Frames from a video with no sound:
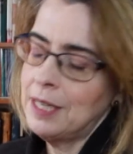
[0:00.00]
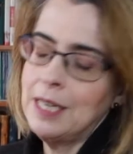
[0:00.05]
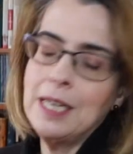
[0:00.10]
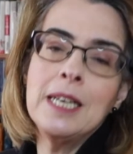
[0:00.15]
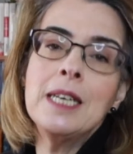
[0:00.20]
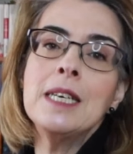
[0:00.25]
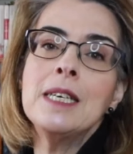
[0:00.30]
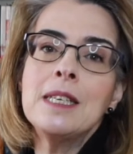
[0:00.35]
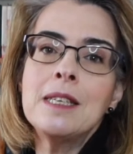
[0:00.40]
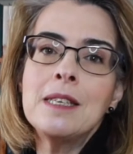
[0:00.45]

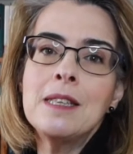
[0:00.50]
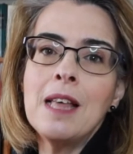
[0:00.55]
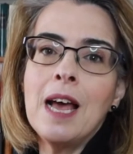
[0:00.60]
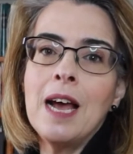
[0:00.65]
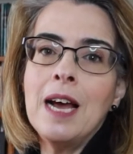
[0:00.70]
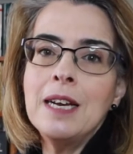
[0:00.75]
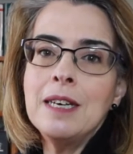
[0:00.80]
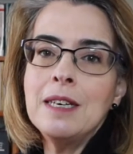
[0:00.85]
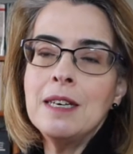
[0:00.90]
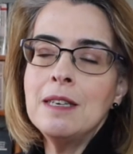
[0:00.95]
is
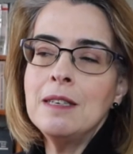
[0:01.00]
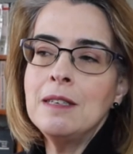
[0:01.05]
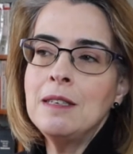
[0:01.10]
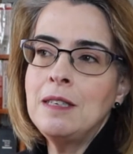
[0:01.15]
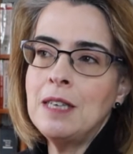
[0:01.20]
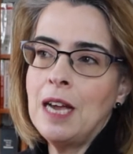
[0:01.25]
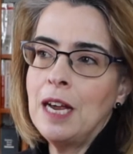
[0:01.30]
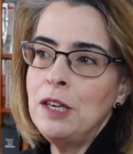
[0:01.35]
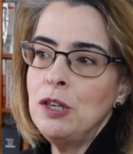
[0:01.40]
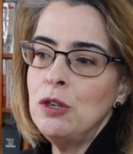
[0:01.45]
that
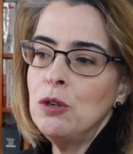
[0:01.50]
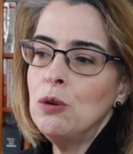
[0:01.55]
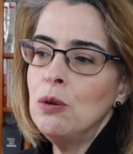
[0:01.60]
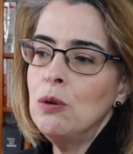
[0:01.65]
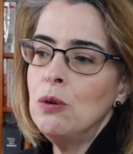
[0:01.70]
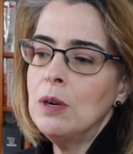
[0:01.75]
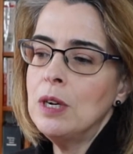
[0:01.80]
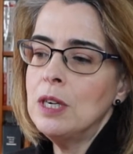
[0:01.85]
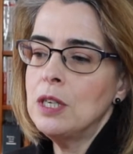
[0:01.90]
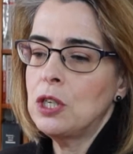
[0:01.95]

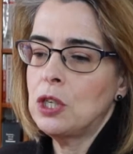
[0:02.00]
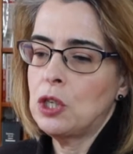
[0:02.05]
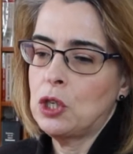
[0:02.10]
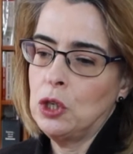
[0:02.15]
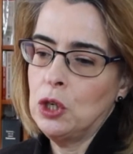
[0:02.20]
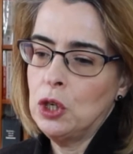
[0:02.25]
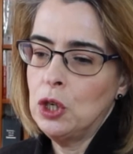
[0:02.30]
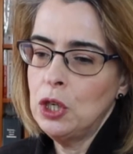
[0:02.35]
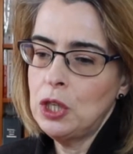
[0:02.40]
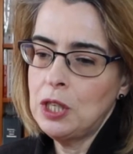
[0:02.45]
Daniel
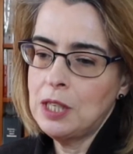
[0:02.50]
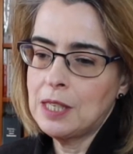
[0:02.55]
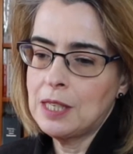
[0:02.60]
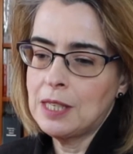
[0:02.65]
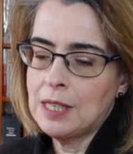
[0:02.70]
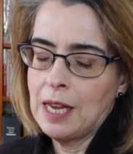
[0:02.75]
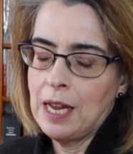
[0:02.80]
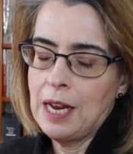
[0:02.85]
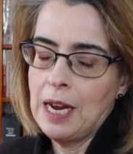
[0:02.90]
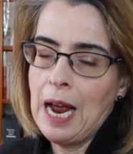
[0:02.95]

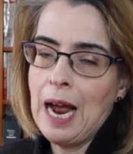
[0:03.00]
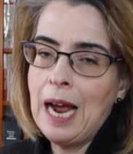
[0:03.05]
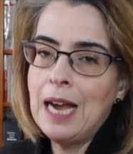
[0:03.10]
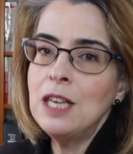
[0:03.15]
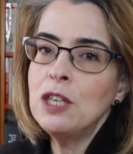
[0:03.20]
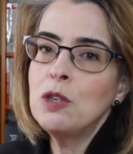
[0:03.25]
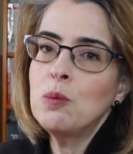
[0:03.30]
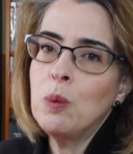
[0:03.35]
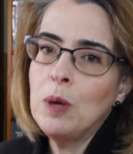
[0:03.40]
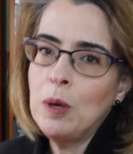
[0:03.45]
asserts,
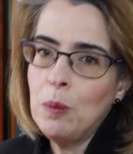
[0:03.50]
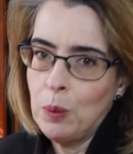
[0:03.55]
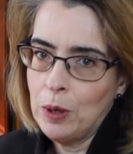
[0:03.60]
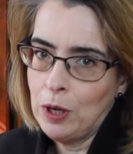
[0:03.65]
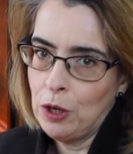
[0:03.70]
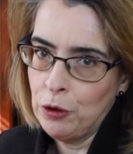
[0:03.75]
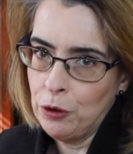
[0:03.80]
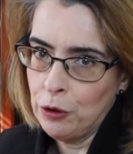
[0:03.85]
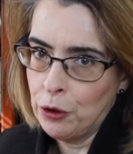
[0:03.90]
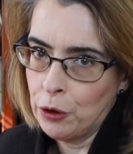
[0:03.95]
as we
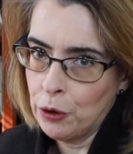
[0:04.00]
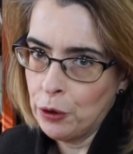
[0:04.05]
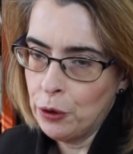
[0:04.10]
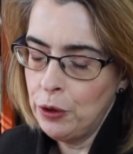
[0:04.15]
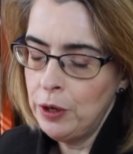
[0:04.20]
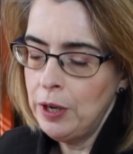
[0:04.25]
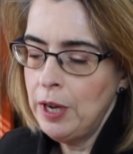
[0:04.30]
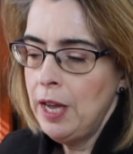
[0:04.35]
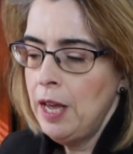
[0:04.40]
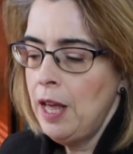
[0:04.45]
well know,